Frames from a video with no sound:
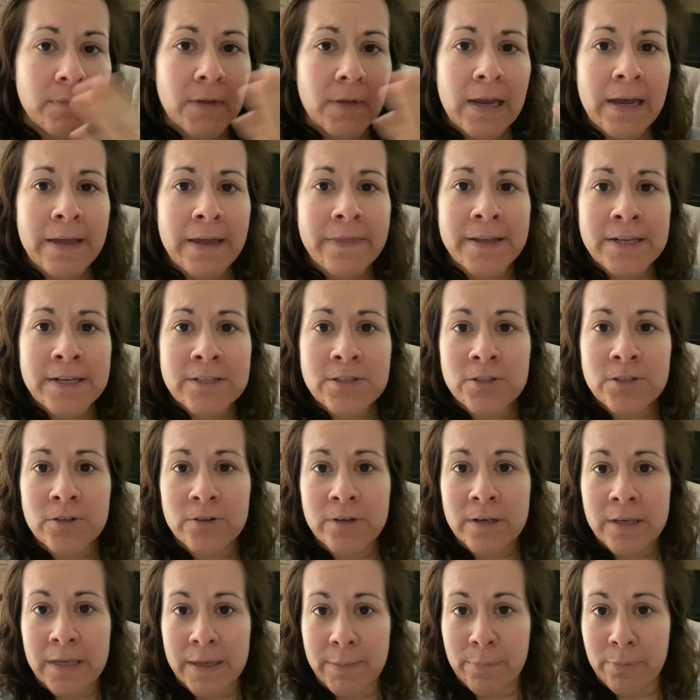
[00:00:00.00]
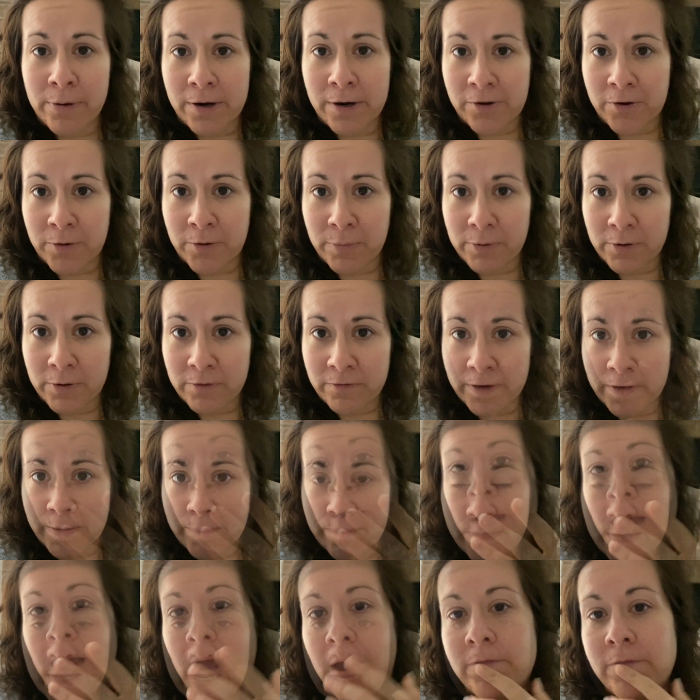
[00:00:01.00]
And then certainly predator proofing.
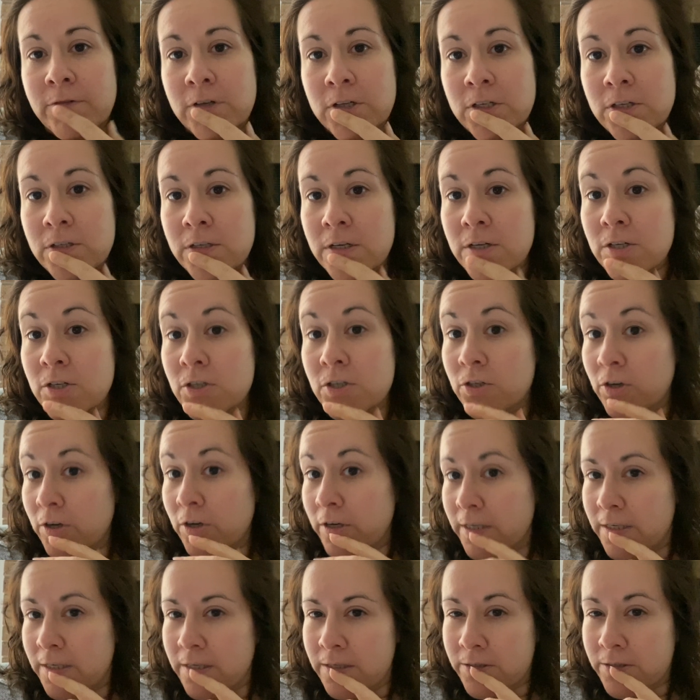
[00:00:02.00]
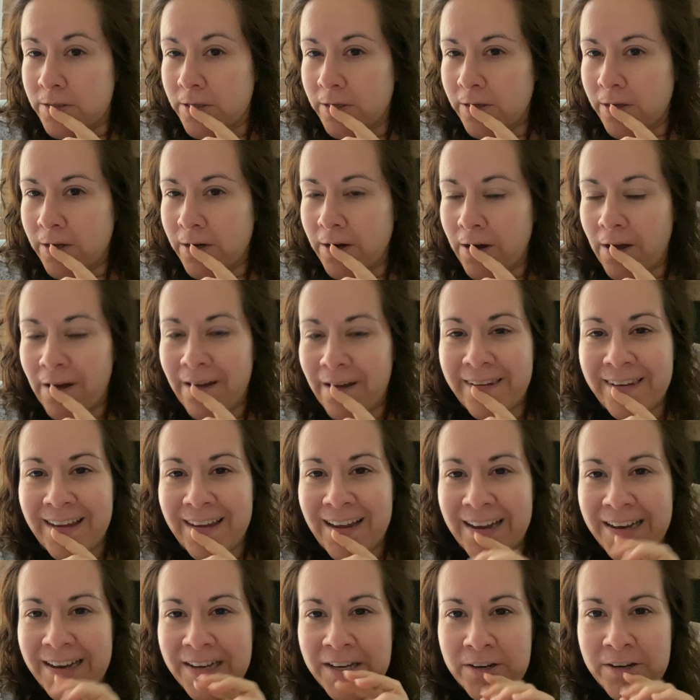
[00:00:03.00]
I've just started to look
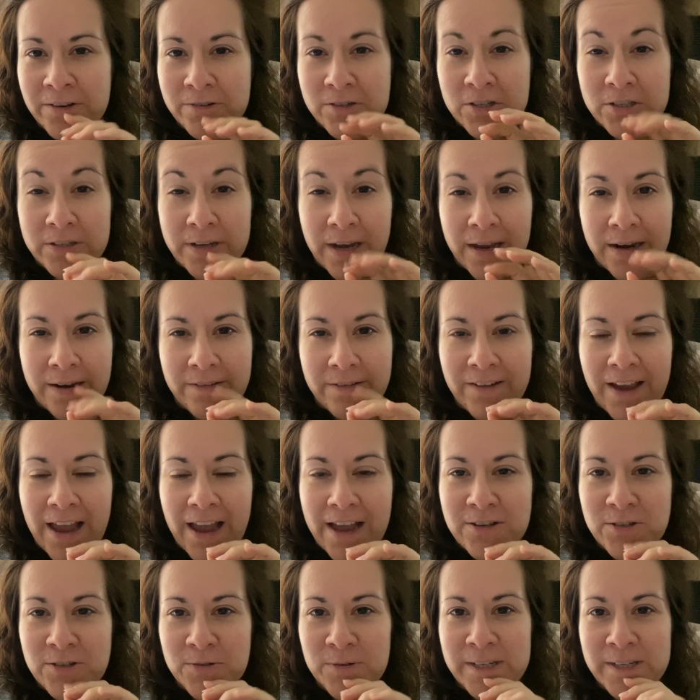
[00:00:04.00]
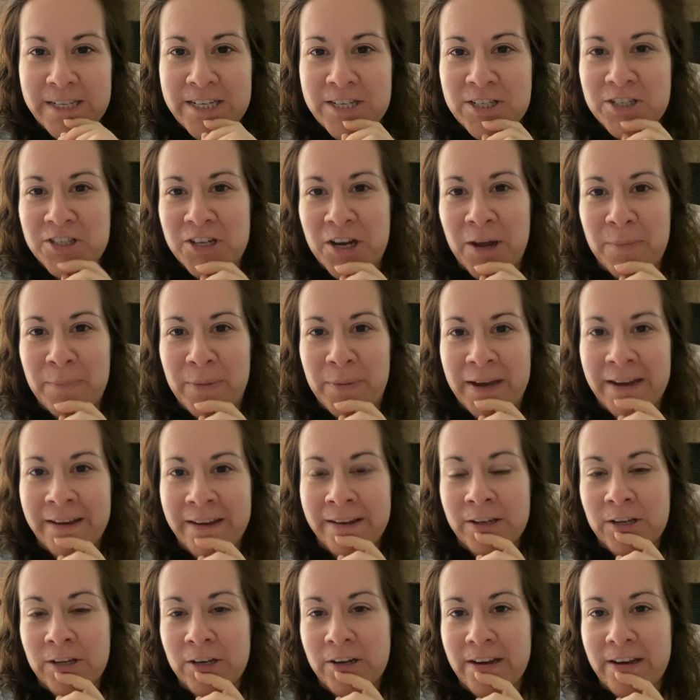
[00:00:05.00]
online, just kind of casually shopping
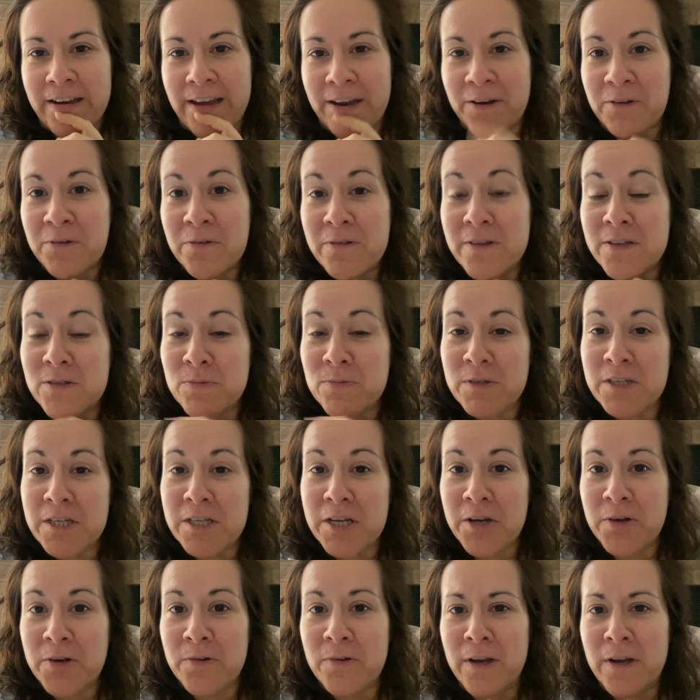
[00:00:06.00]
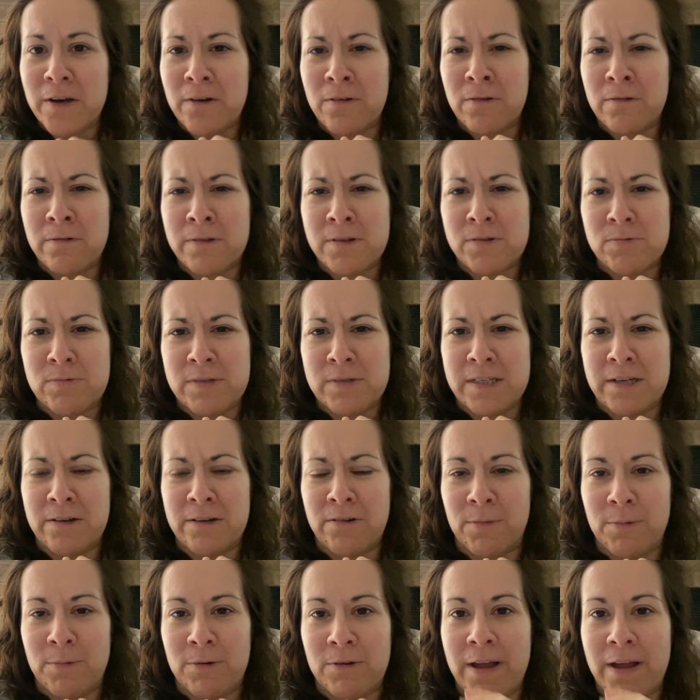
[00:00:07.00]
and looking at, oh, this one's cute, and oh, this one's
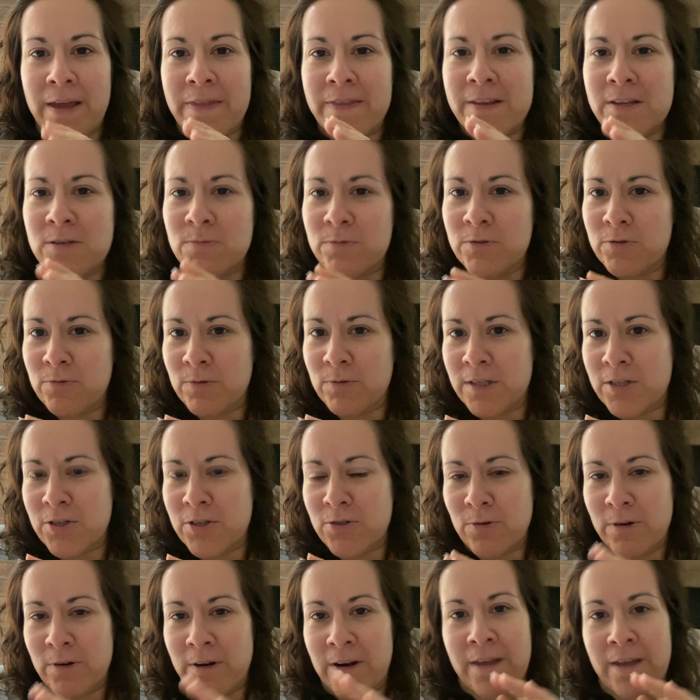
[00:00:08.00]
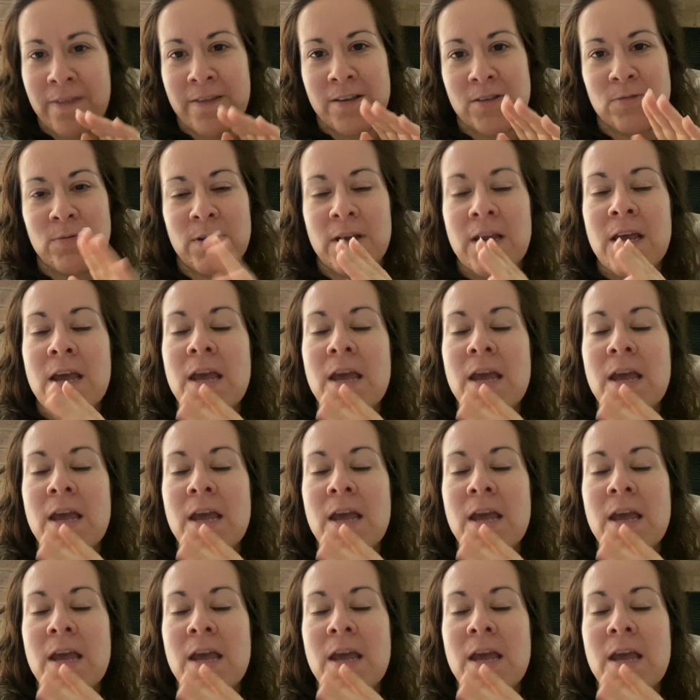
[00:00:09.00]
terrible, and this one's really short, and this one,